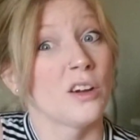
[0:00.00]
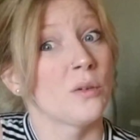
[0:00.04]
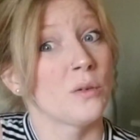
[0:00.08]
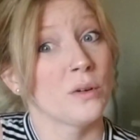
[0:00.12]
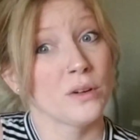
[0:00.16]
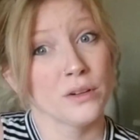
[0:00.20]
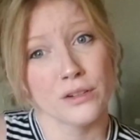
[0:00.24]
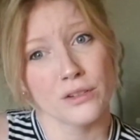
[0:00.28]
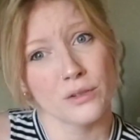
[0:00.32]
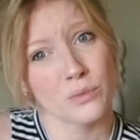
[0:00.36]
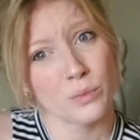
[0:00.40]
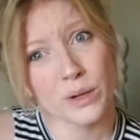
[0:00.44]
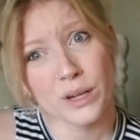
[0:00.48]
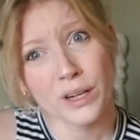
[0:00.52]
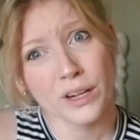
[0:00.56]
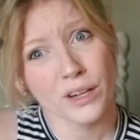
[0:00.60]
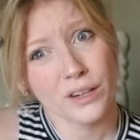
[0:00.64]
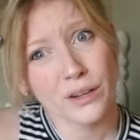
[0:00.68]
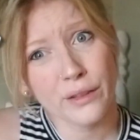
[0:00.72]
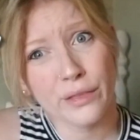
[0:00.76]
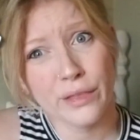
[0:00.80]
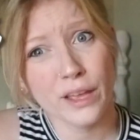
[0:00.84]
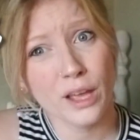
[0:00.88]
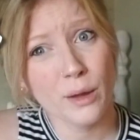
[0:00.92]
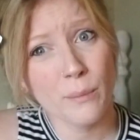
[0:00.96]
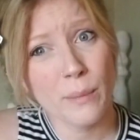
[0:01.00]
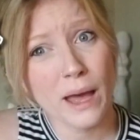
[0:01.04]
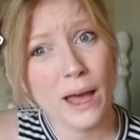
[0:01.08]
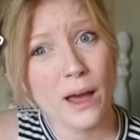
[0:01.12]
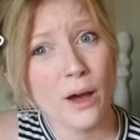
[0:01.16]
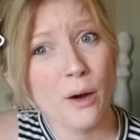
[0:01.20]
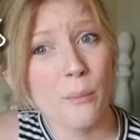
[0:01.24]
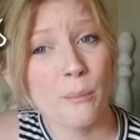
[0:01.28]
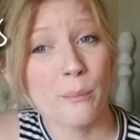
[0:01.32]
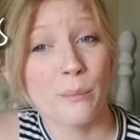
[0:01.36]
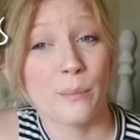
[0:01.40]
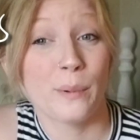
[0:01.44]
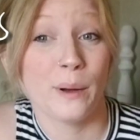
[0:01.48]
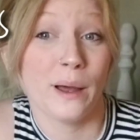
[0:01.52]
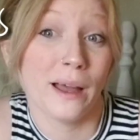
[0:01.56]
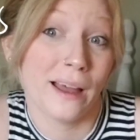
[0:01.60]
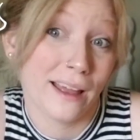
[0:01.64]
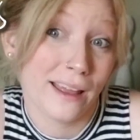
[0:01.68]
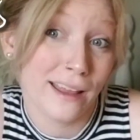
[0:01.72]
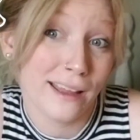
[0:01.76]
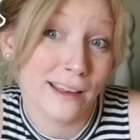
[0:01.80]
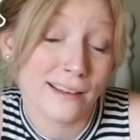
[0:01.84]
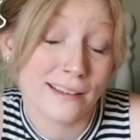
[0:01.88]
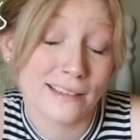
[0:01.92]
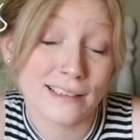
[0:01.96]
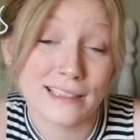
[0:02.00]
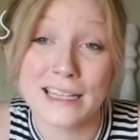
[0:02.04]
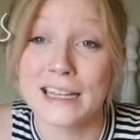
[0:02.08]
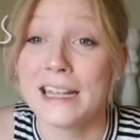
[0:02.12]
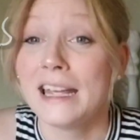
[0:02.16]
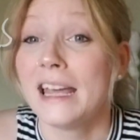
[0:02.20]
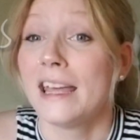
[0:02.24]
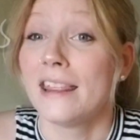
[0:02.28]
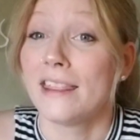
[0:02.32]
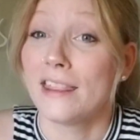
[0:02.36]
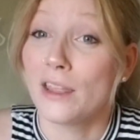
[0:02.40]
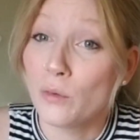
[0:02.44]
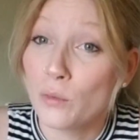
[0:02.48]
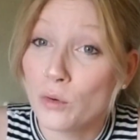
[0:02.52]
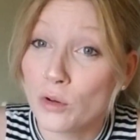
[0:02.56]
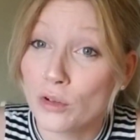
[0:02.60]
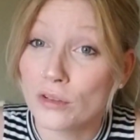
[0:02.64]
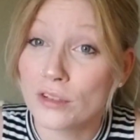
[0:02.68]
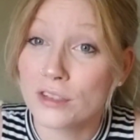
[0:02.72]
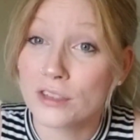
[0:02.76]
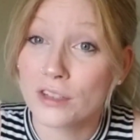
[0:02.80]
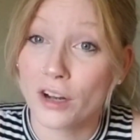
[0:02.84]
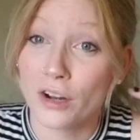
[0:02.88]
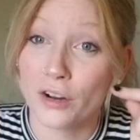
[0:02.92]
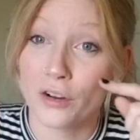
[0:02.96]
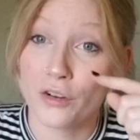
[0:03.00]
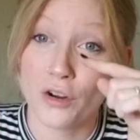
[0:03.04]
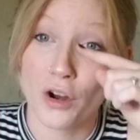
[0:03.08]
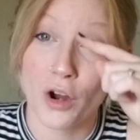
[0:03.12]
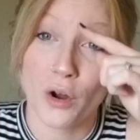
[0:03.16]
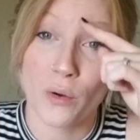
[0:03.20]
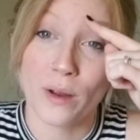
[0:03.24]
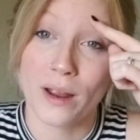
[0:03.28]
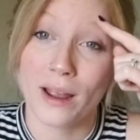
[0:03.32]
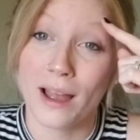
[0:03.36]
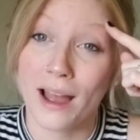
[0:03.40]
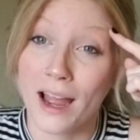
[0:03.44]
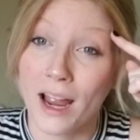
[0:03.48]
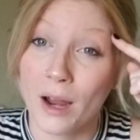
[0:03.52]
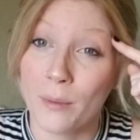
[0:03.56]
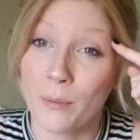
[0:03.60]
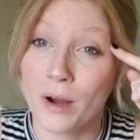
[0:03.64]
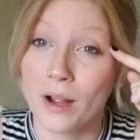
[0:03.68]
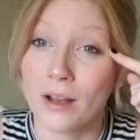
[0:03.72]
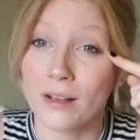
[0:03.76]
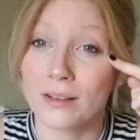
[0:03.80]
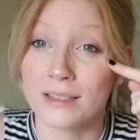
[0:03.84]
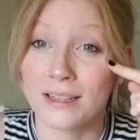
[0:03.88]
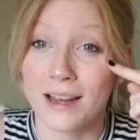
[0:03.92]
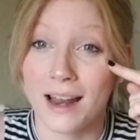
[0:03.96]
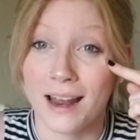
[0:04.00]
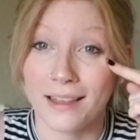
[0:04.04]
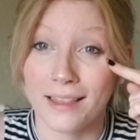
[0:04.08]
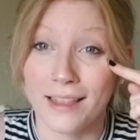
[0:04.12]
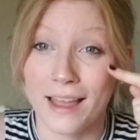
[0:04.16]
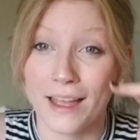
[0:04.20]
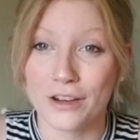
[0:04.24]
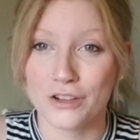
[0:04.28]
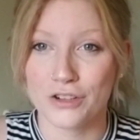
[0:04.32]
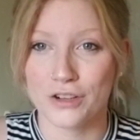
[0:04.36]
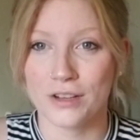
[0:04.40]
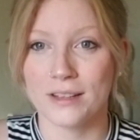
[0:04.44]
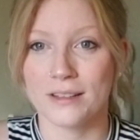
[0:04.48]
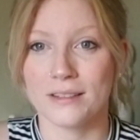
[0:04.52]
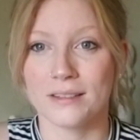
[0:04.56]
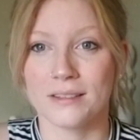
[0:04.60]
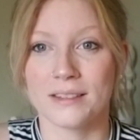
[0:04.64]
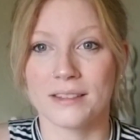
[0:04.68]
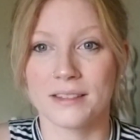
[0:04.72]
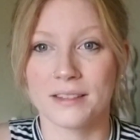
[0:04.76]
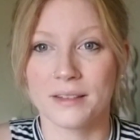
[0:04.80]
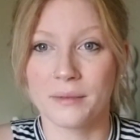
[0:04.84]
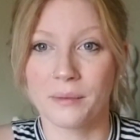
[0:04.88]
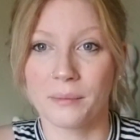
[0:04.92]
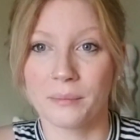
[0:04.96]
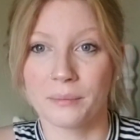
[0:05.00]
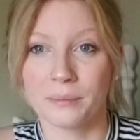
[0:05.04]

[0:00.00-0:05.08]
which is weird to think about, but they will start growing eyebrows and eyelashes.